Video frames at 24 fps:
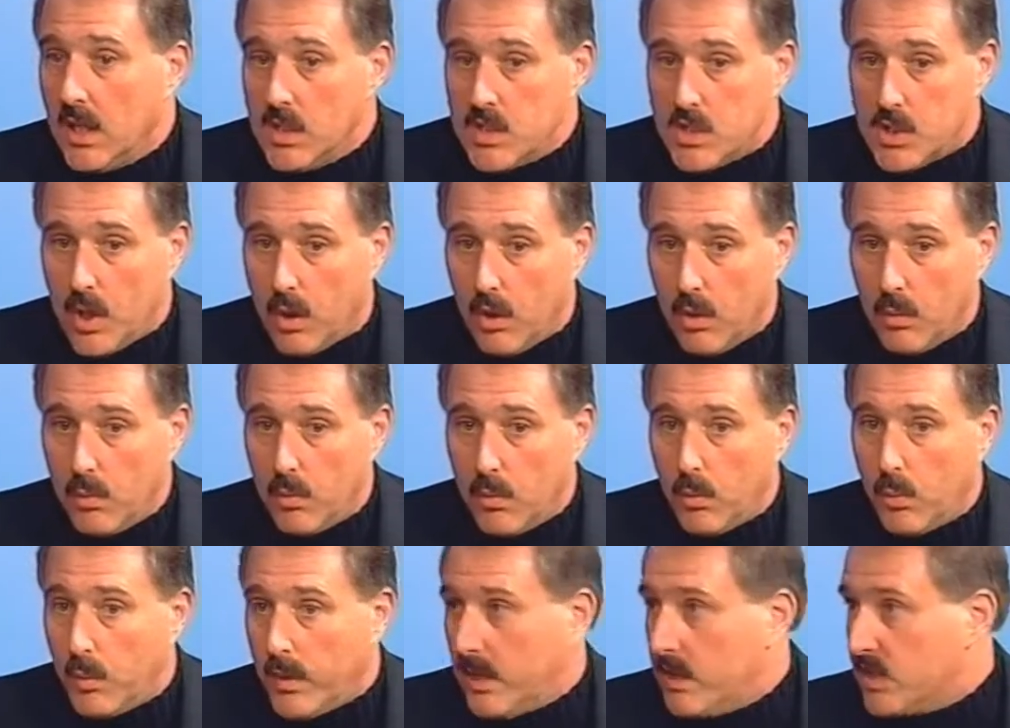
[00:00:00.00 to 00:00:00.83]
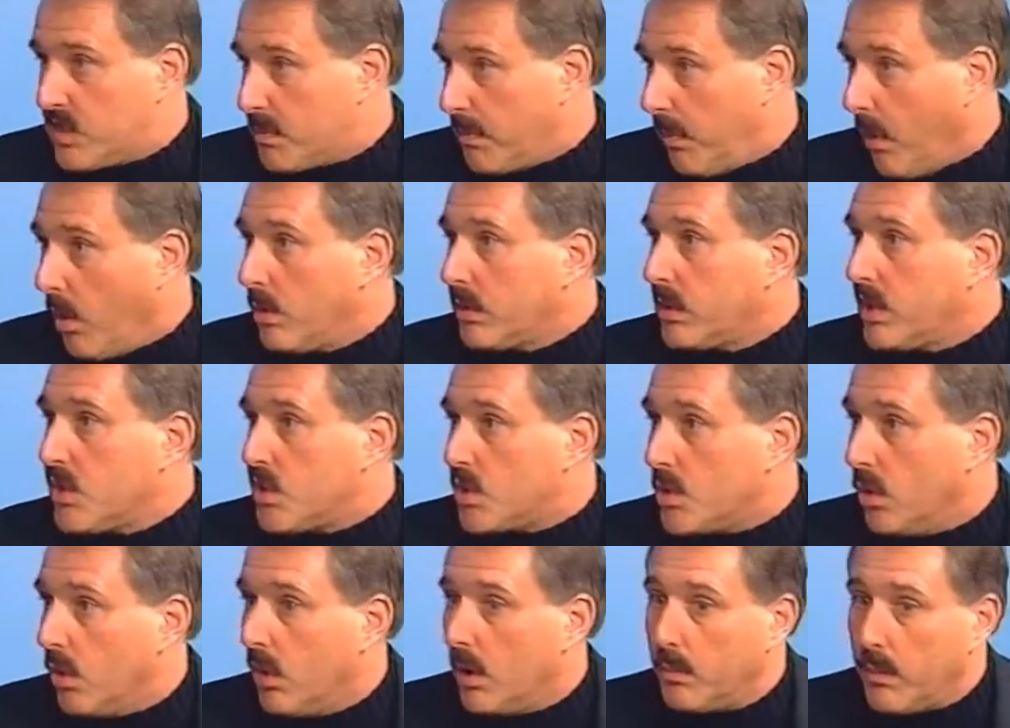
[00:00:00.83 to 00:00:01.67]
So we spoke to
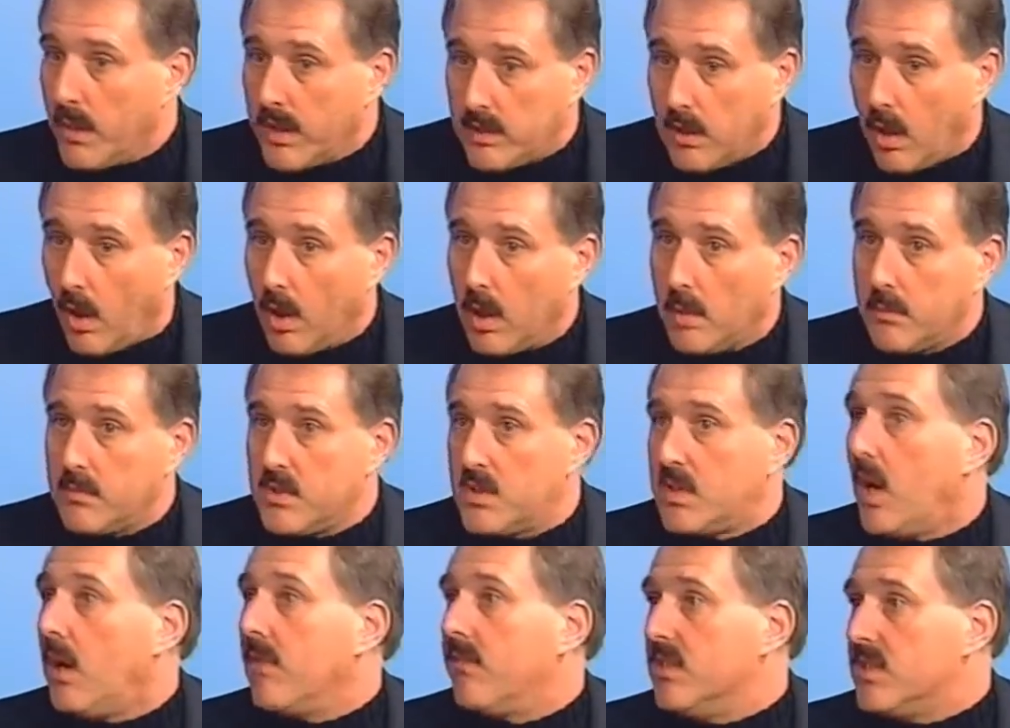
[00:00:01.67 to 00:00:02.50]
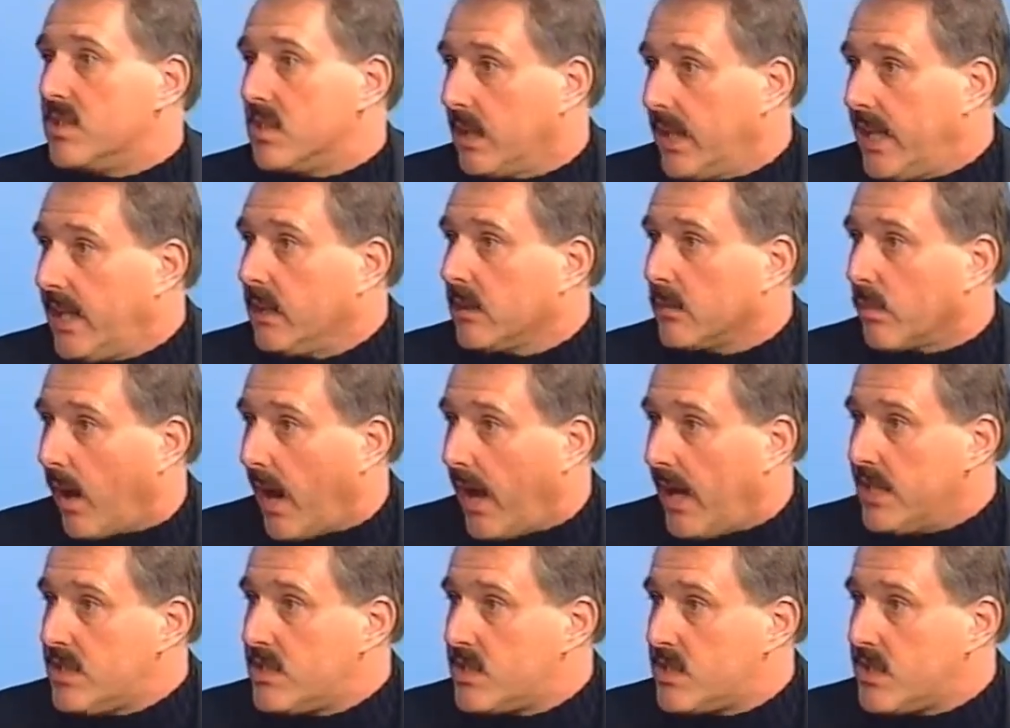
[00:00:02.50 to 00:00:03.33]
Sean, we told him of his legal
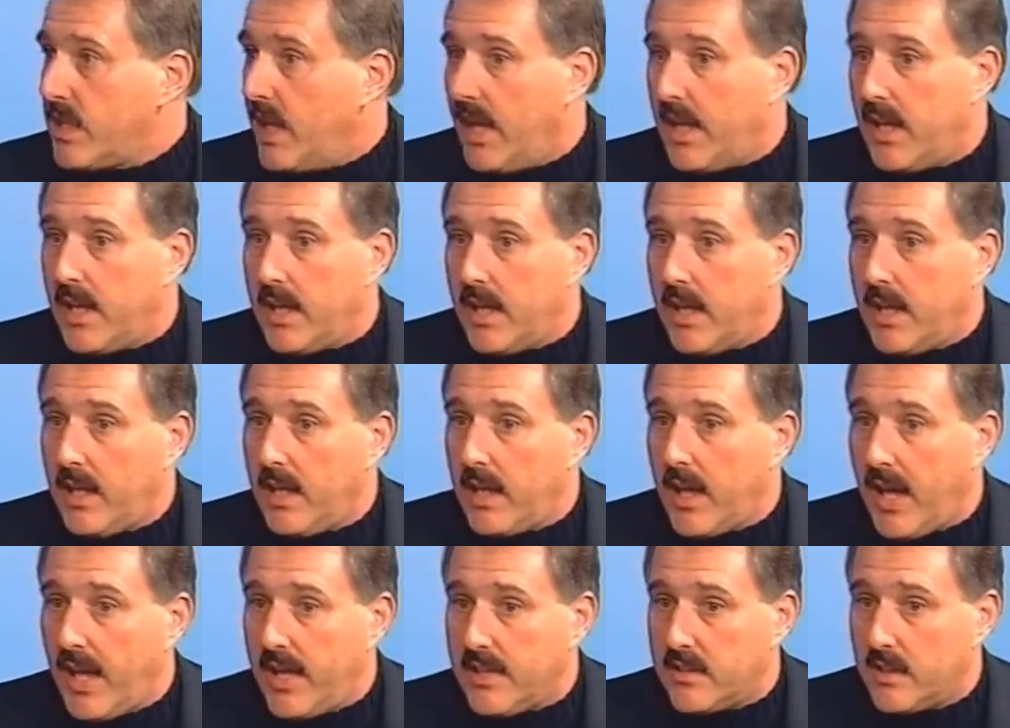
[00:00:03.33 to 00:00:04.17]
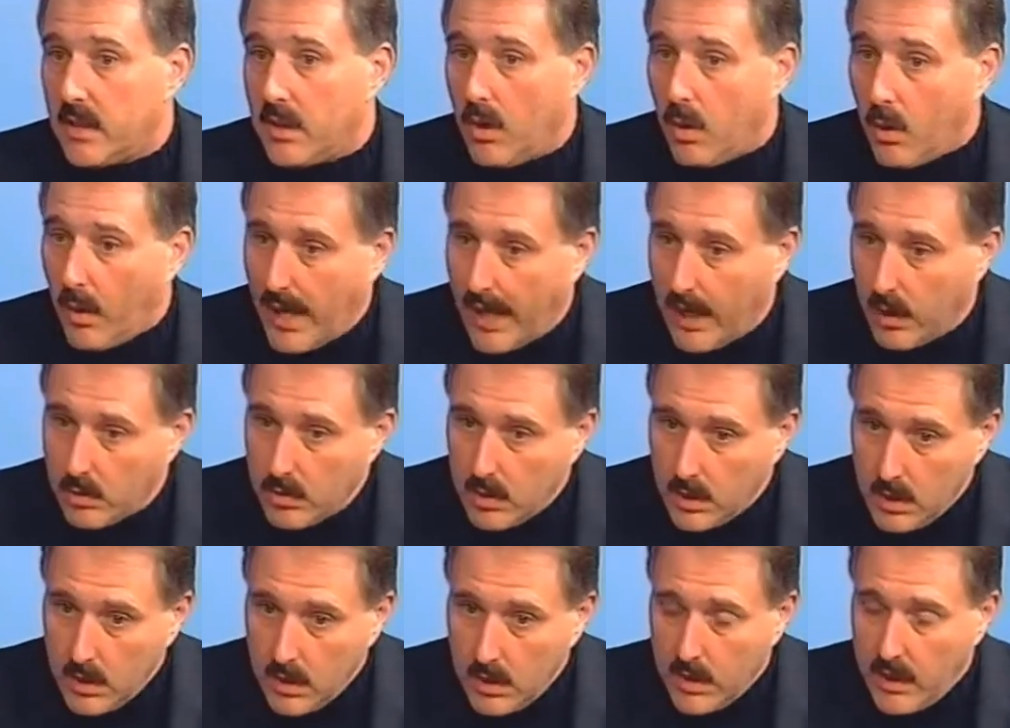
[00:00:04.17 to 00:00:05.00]
rights, and he had to go out
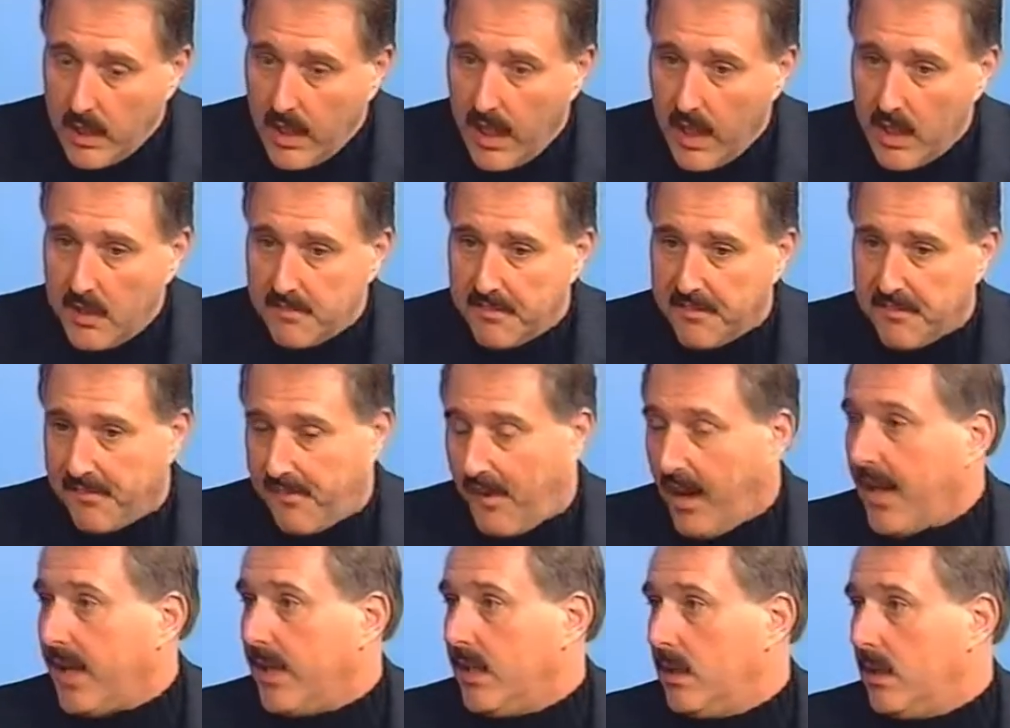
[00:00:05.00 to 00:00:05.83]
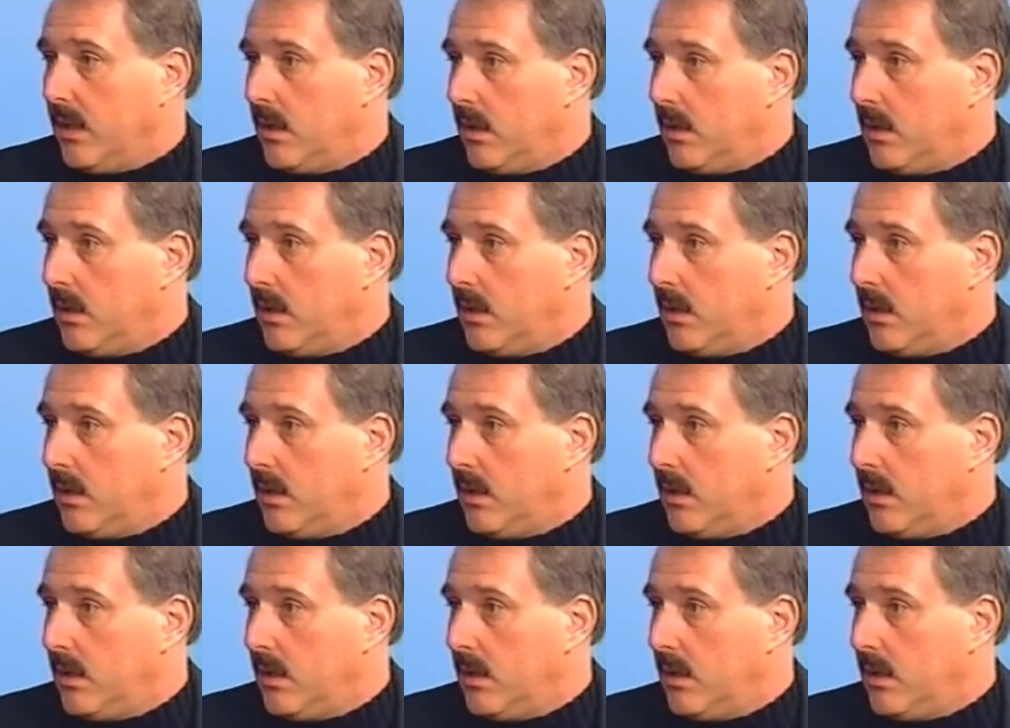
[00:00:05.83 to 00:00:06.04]
and fight,